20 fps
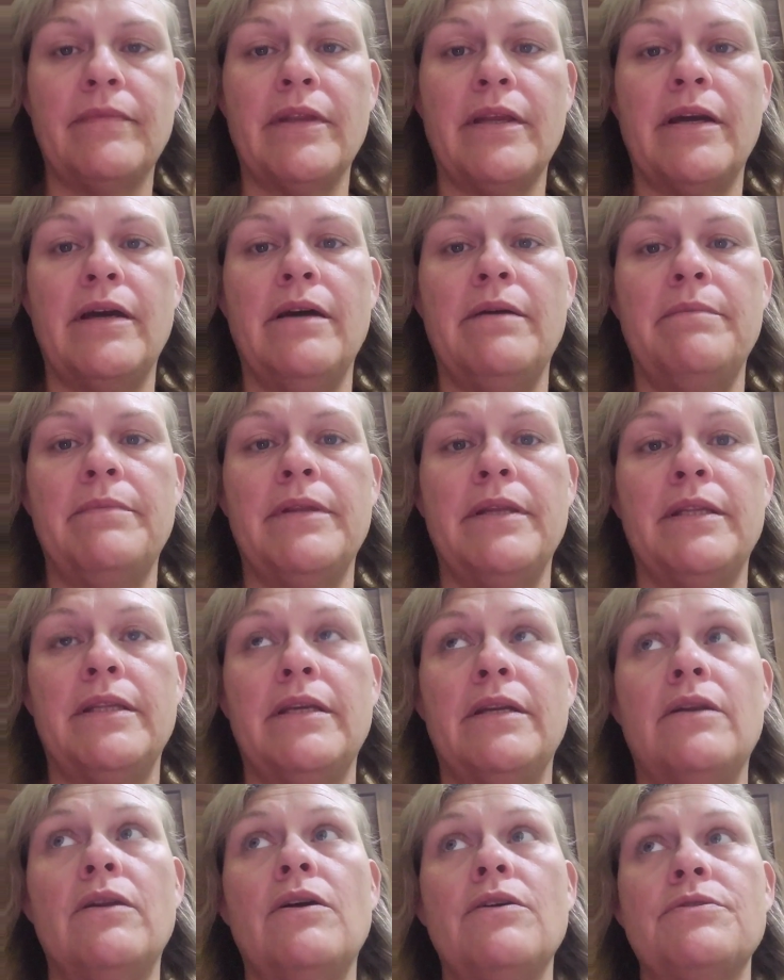Um,
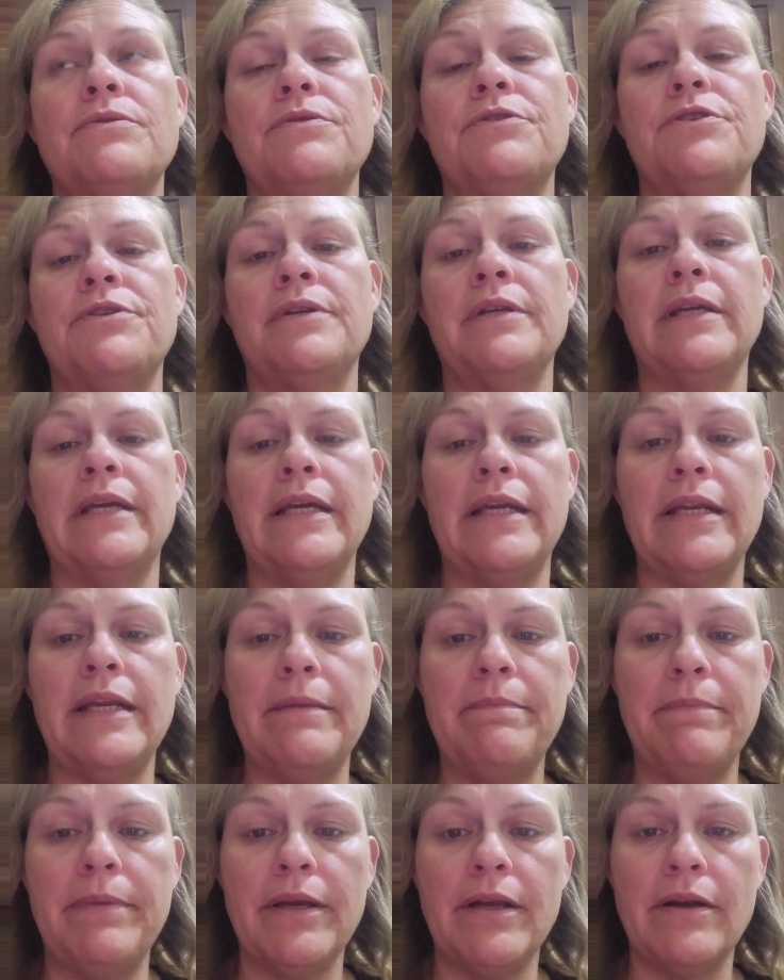that it also shouldn't get any
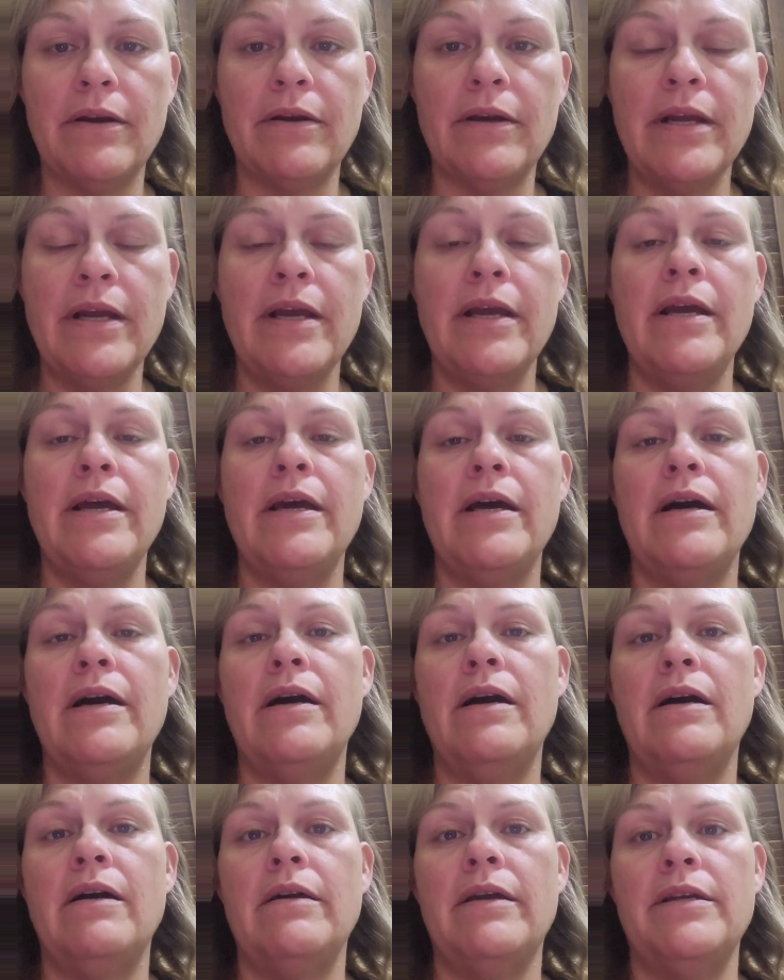bigger.
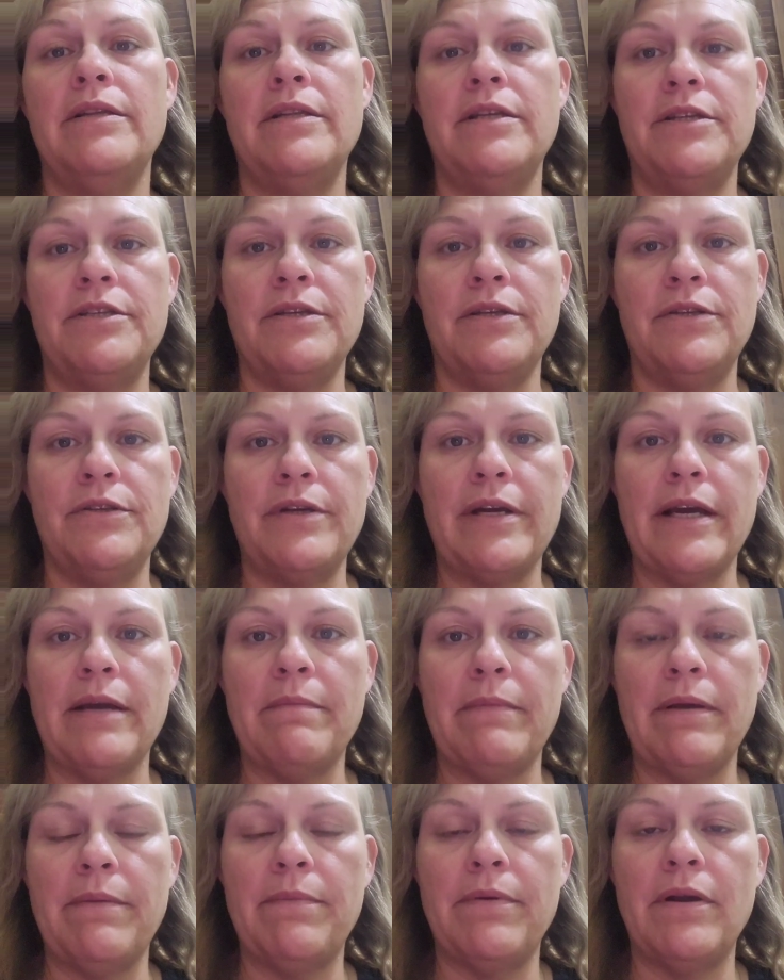Uh, and then she'll track
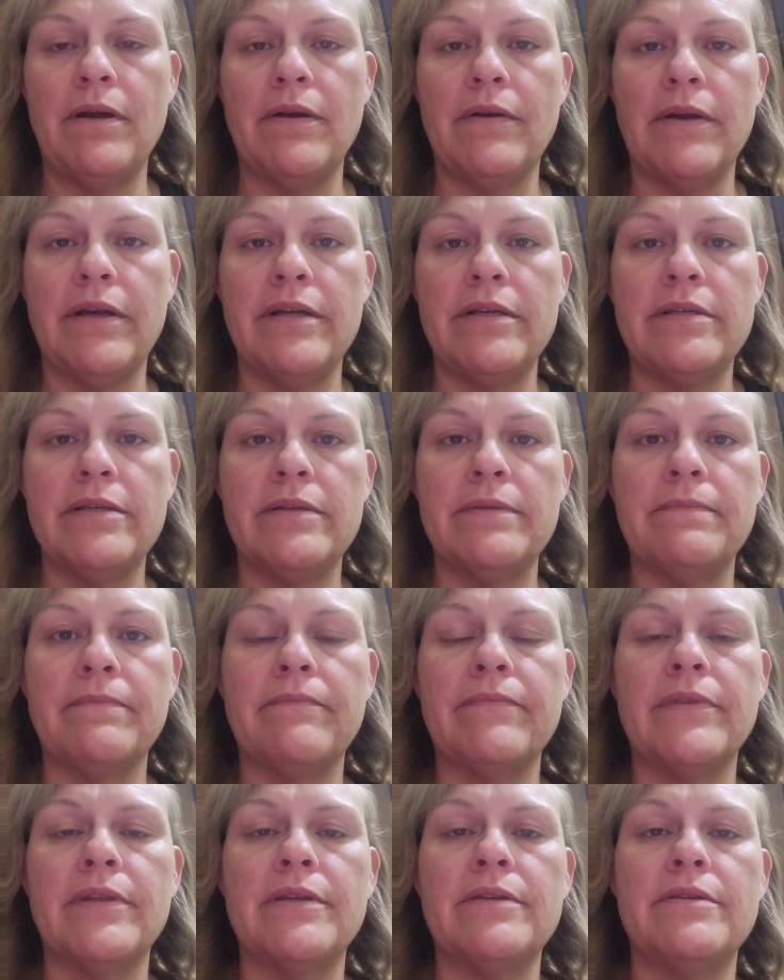my progress.
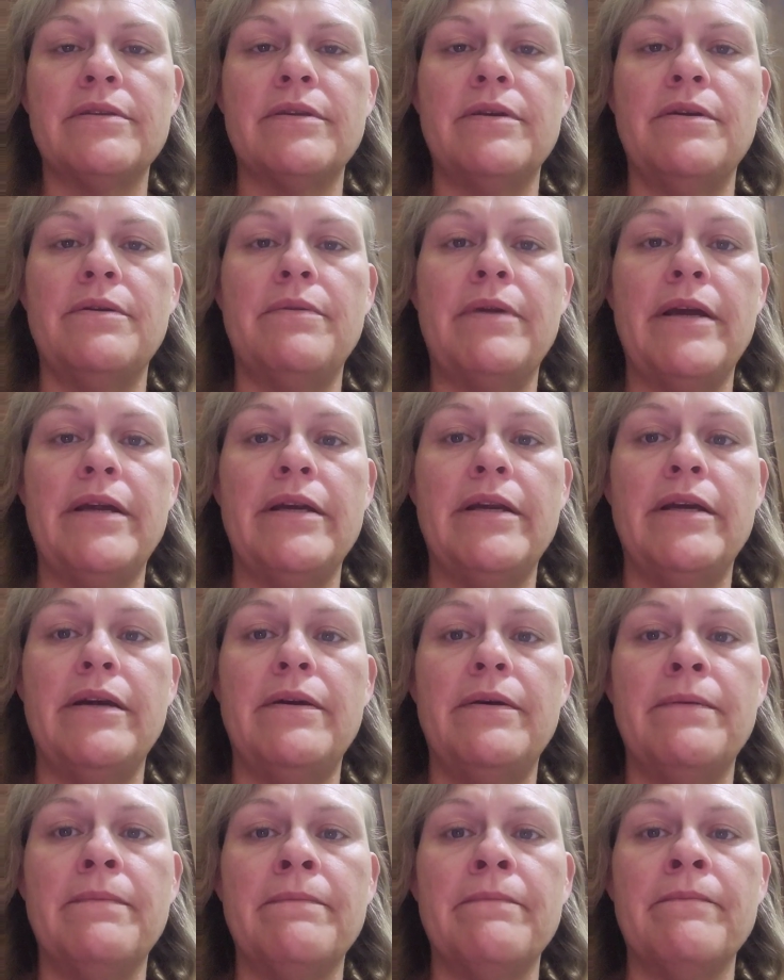So right
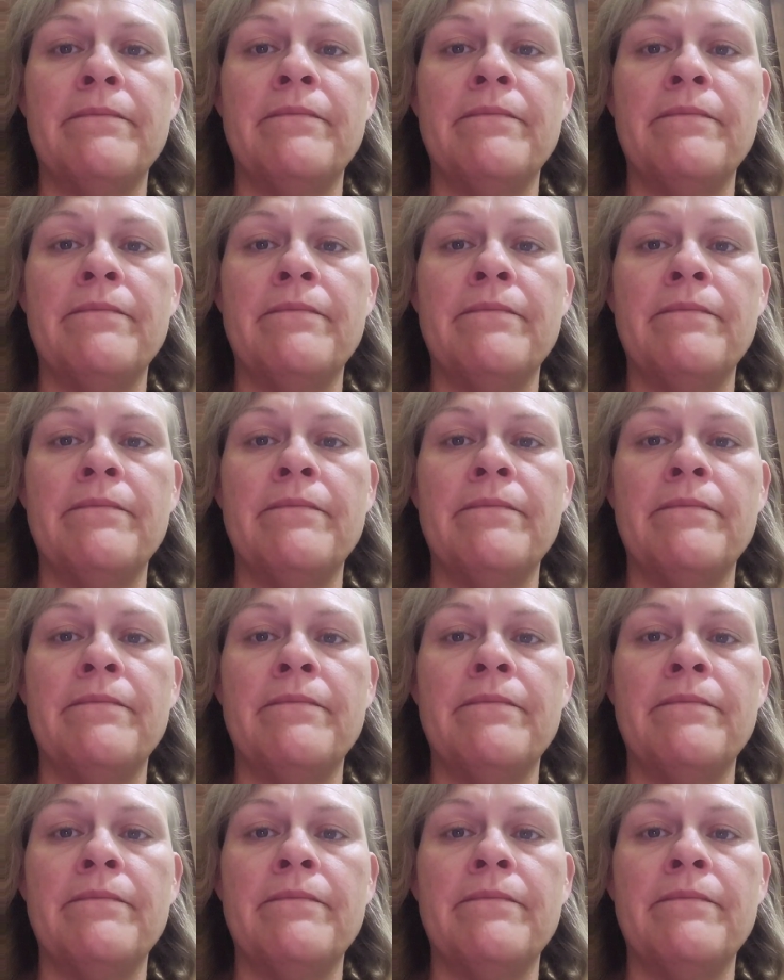now,